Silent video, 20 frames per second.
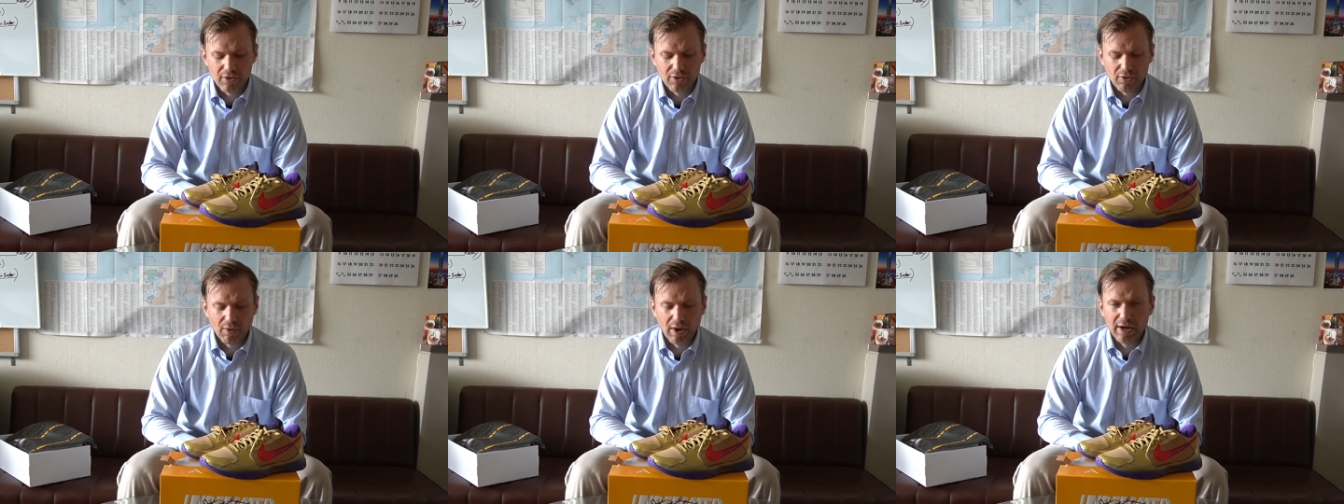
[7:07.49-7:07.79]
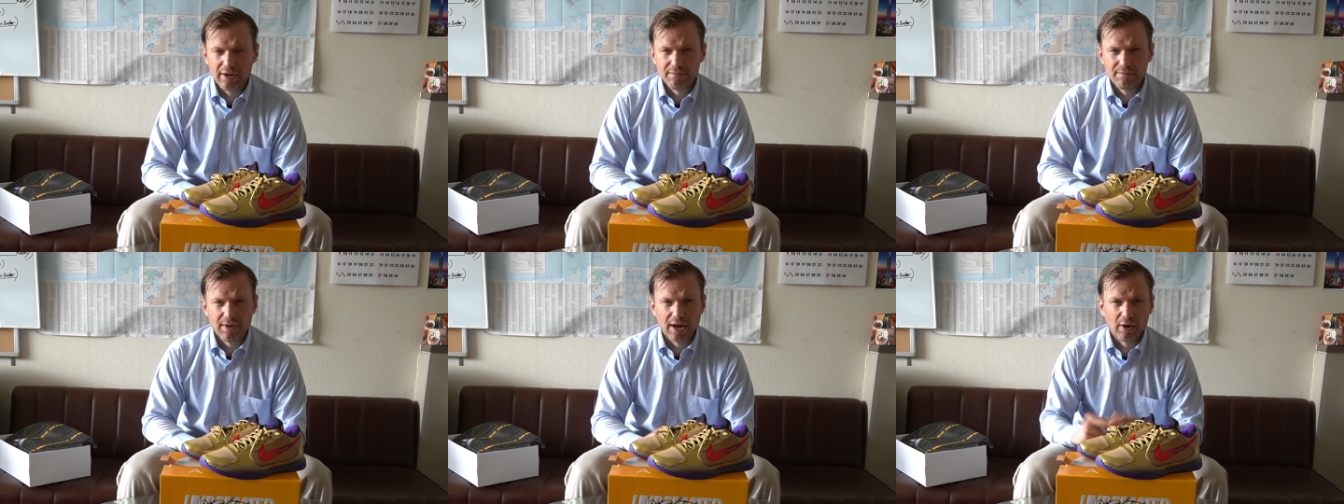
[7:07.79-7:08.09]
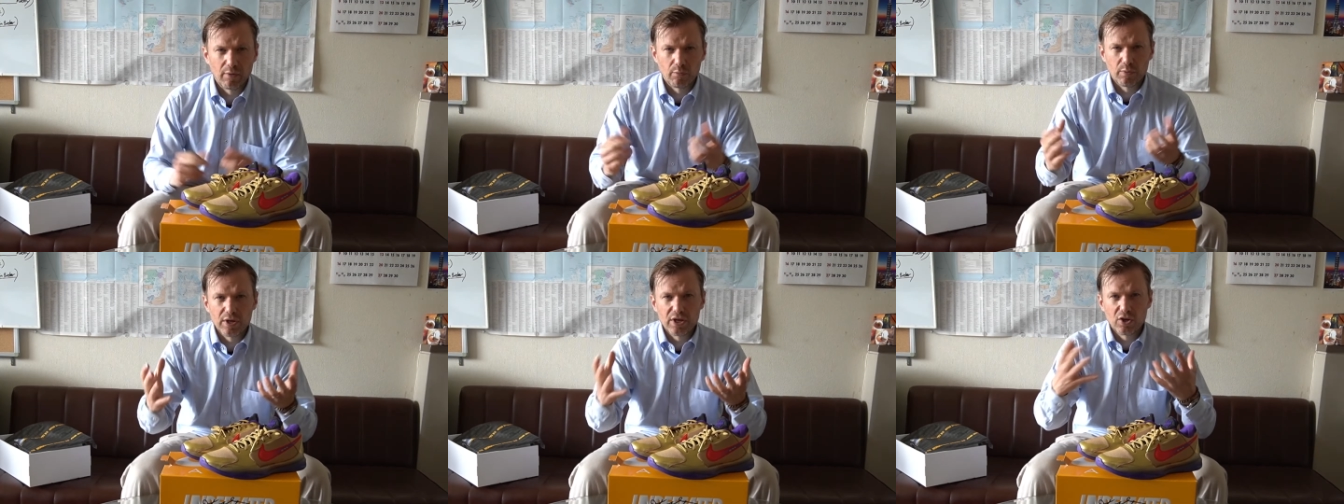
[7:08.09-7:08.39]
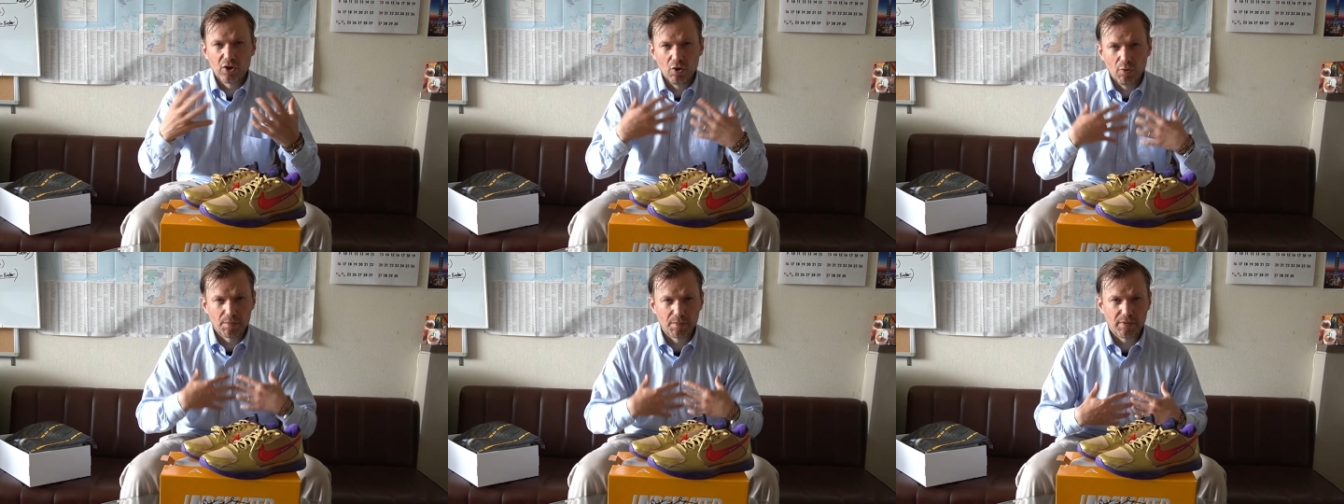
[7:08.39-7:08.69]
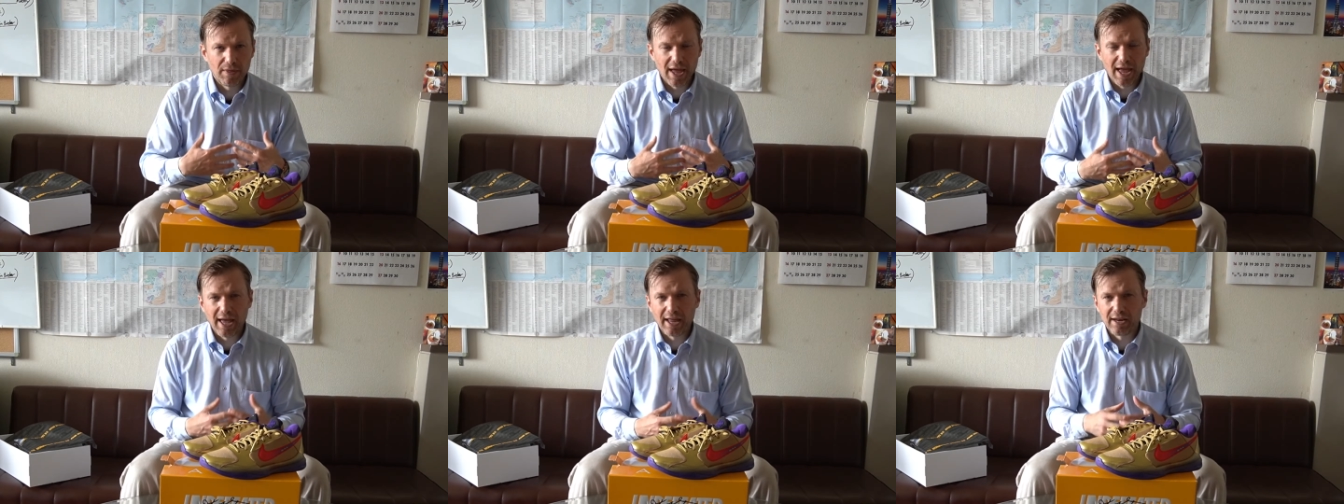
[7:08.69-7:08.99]
So I
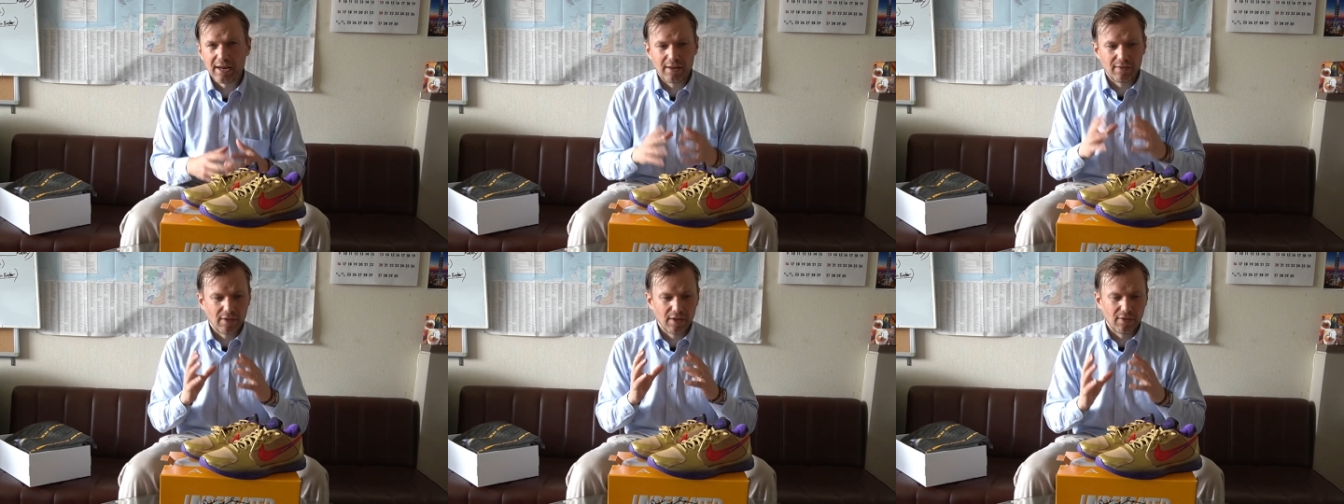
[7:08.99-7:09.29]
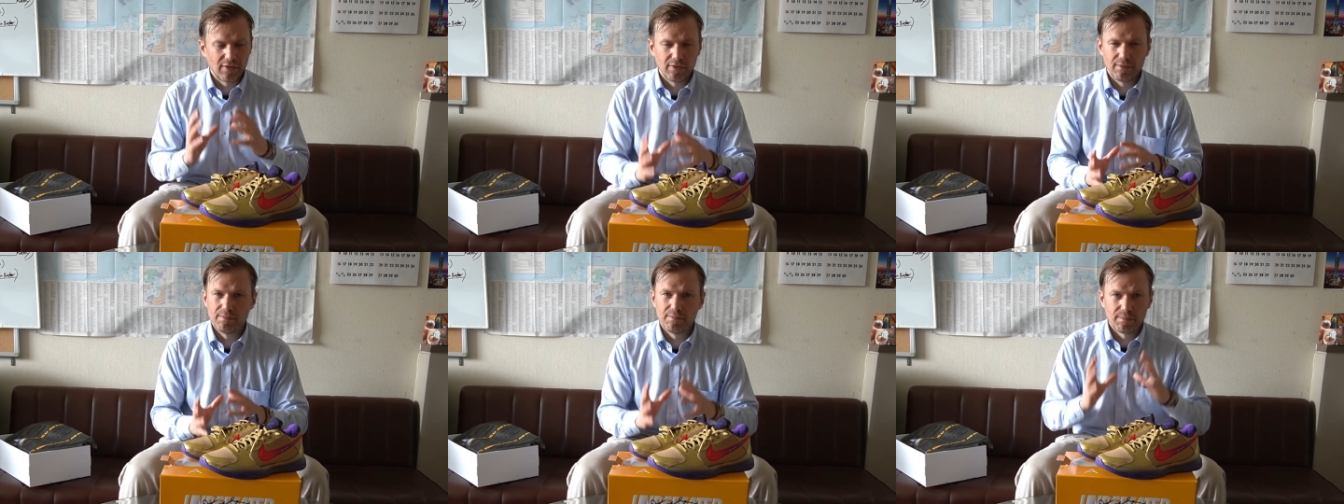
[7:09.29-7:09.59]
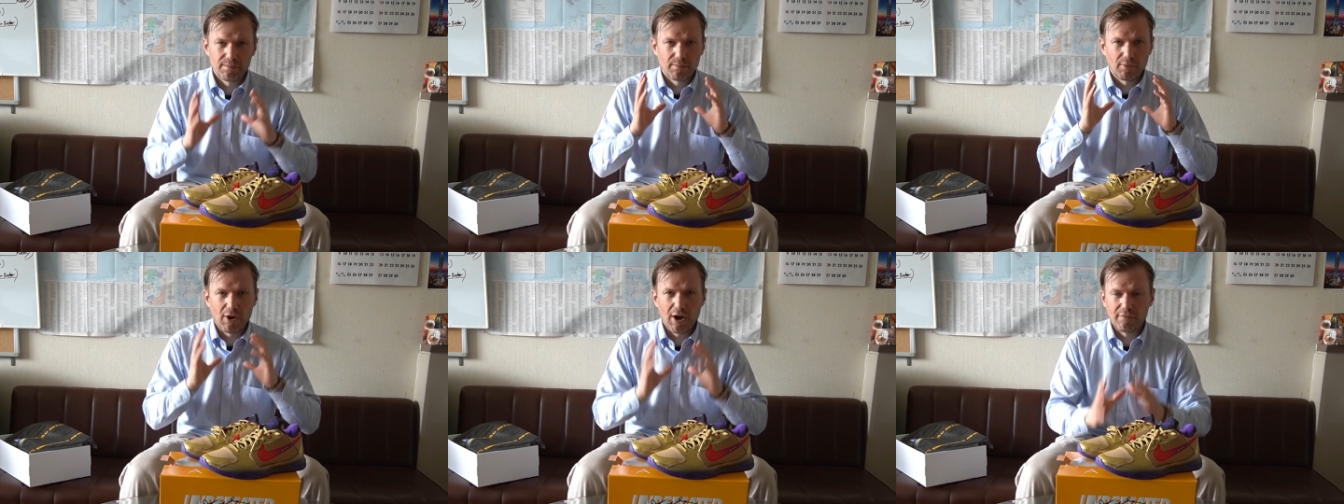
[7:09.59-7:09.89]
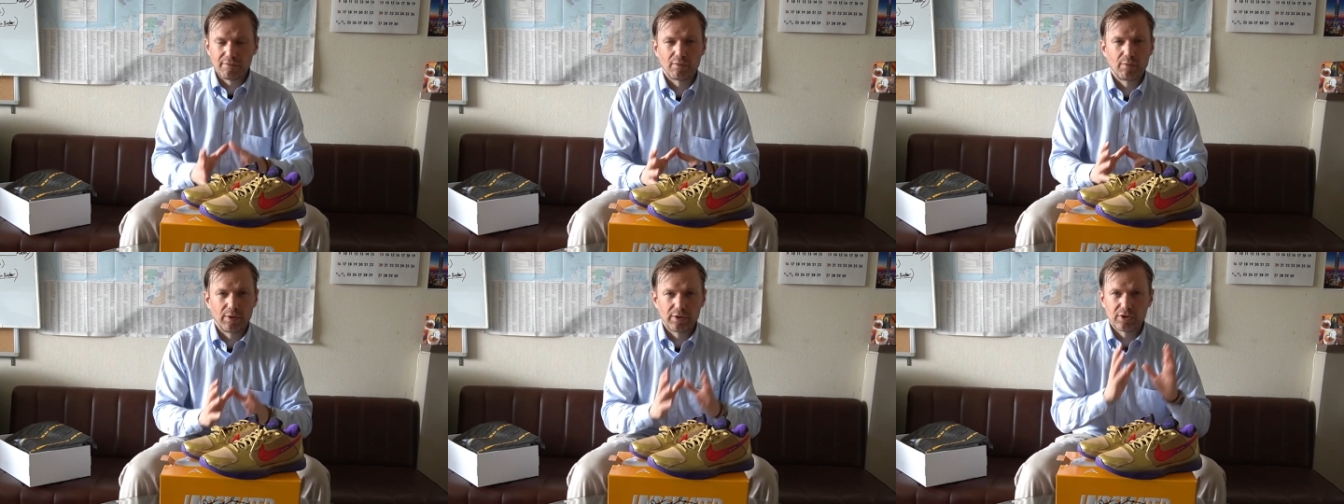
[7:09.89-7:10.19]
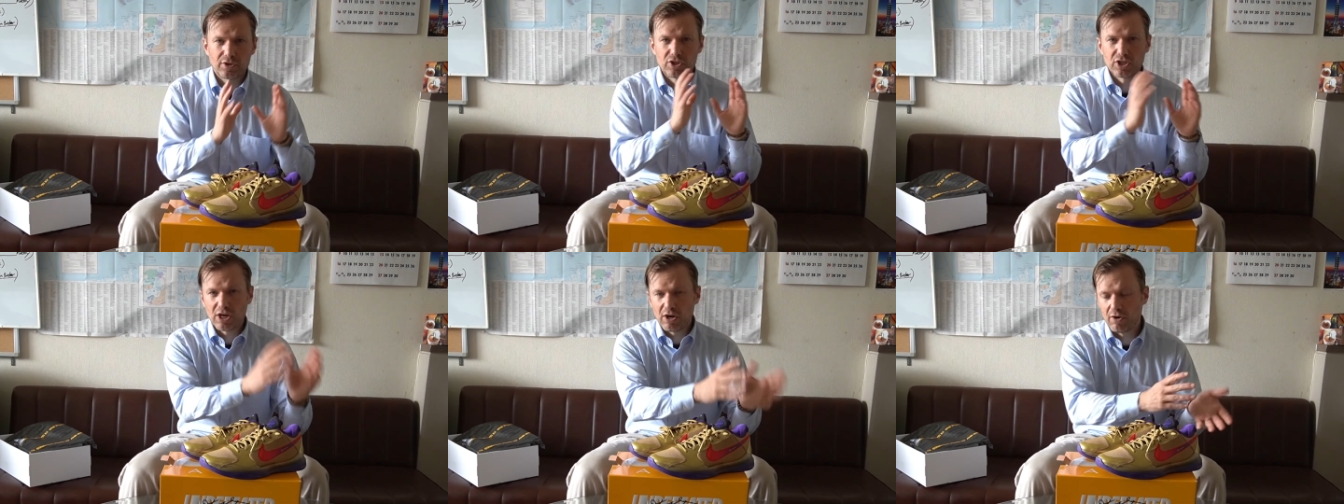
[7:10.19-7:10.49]
recouped that, and then profit went
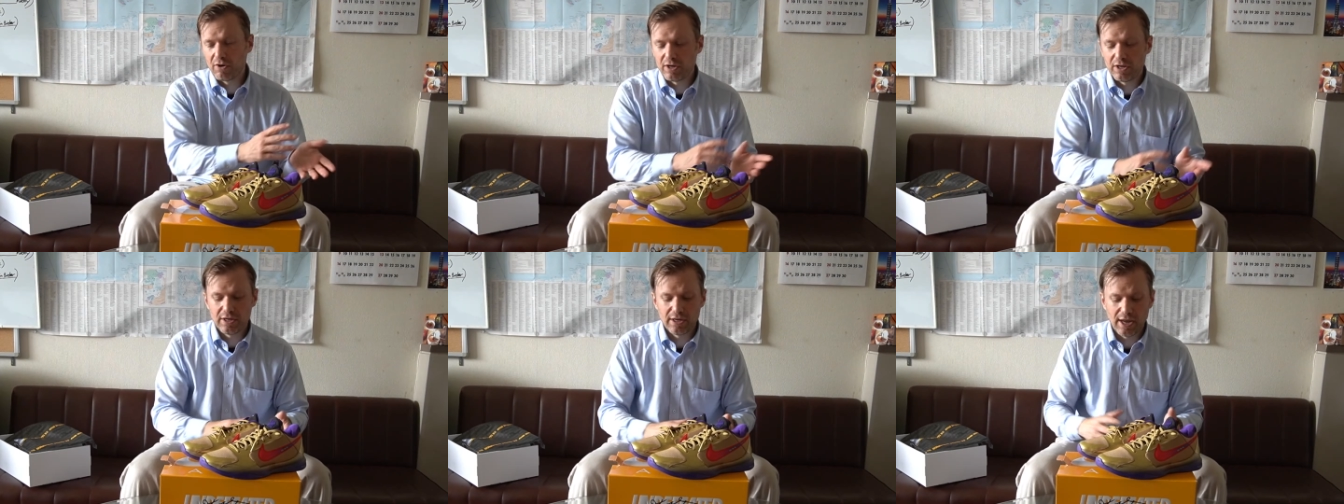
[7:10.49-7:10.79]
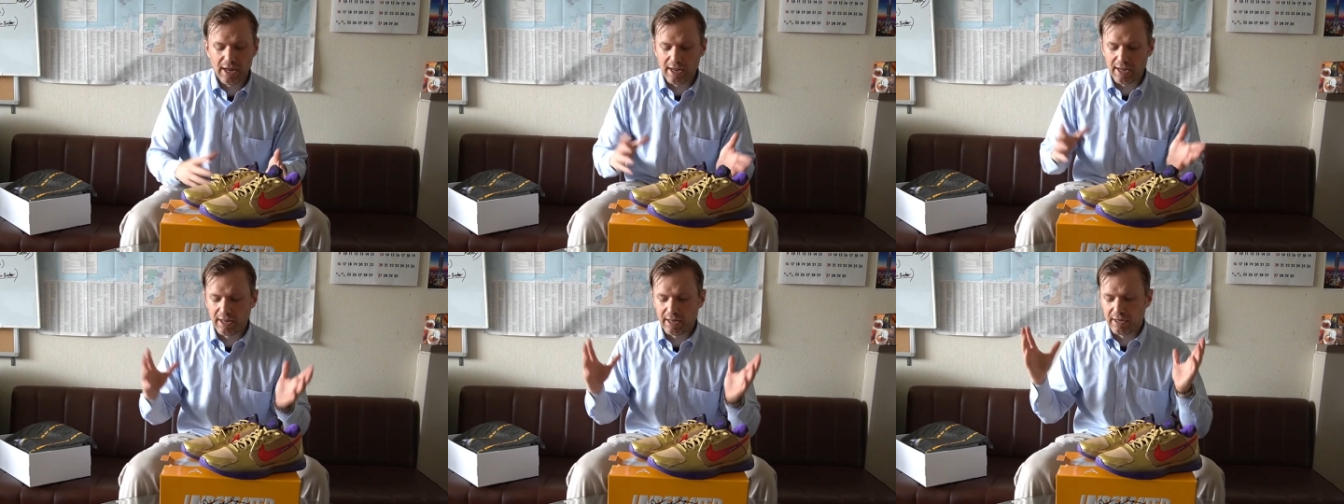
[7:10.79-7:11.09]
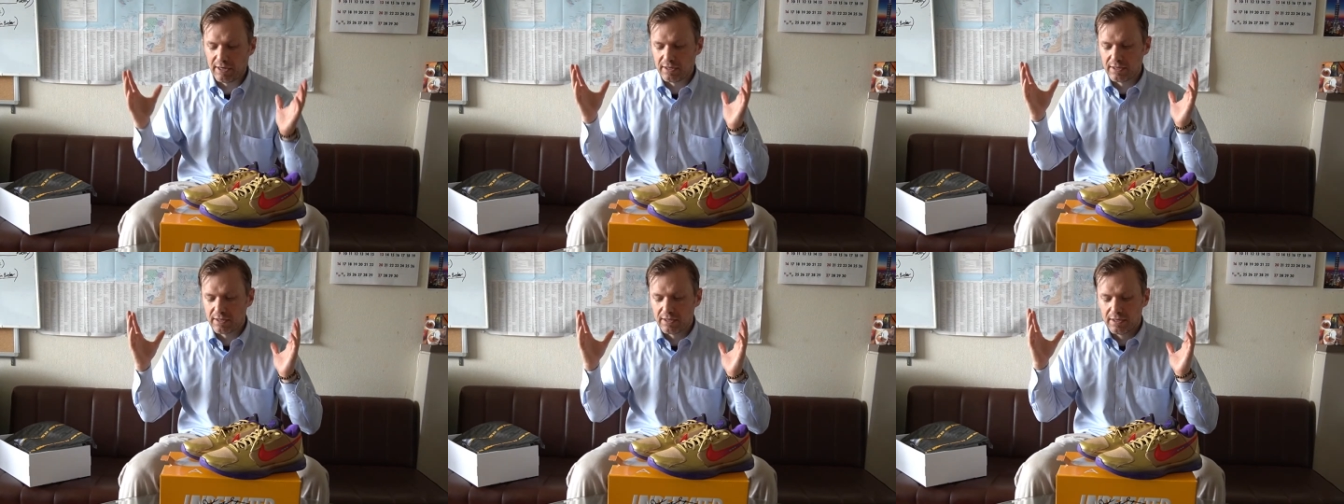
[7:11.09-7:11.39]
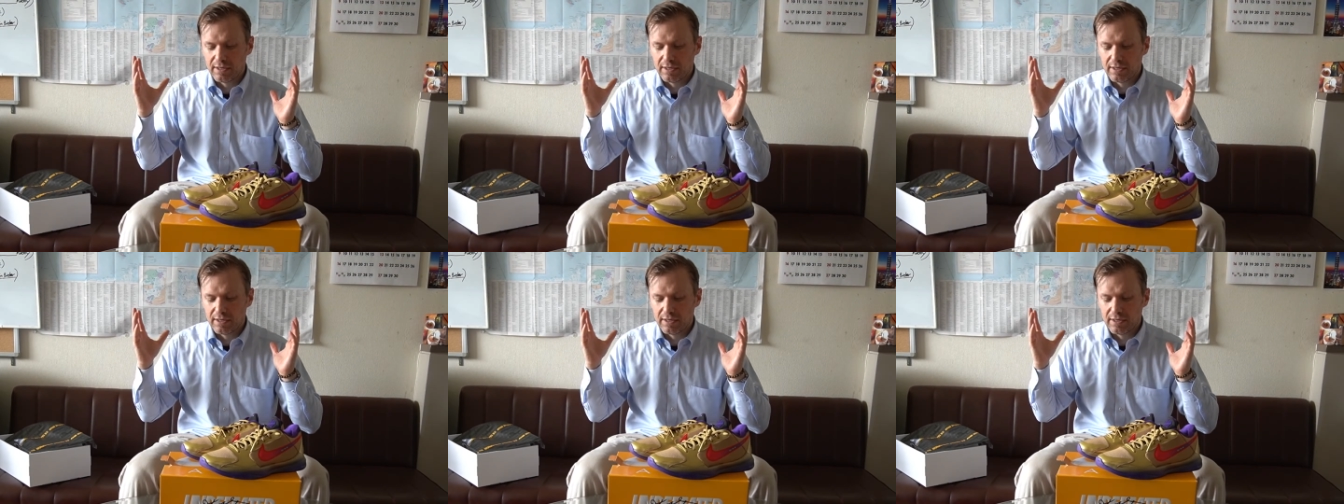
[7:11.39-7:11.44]
to charity, and